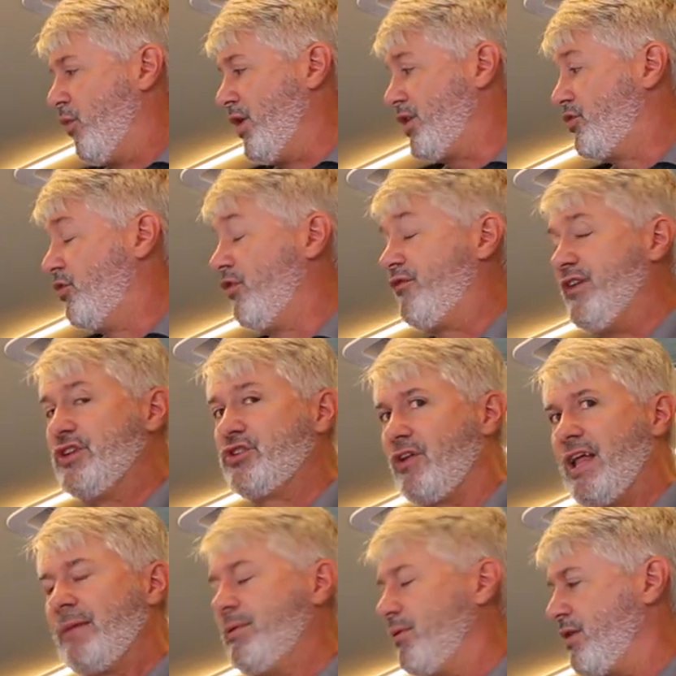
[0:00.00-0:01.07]
One cool
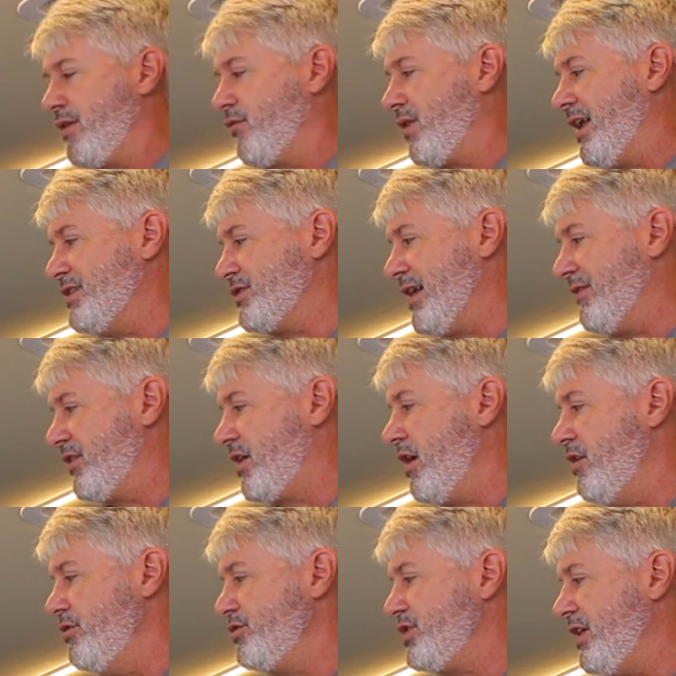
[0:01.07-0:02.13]
feature, a lot of people don't even realize they have the
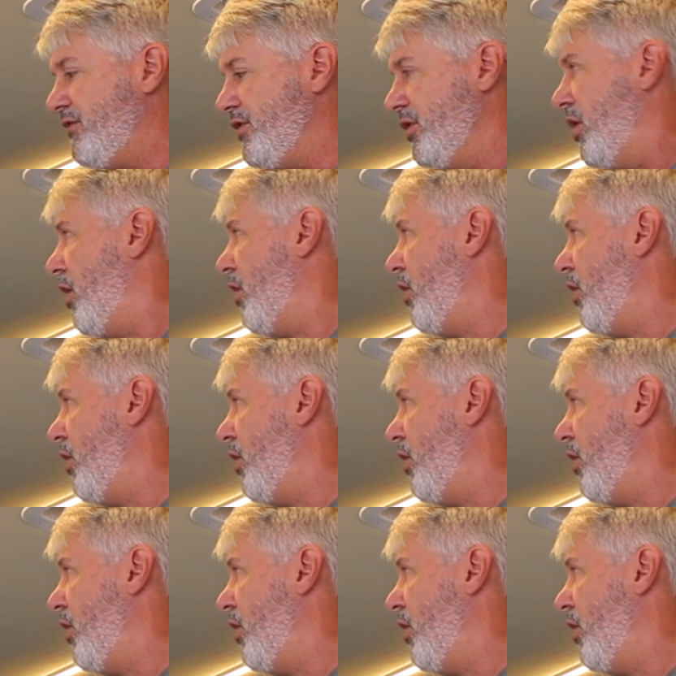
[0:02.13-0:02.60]
coach, if you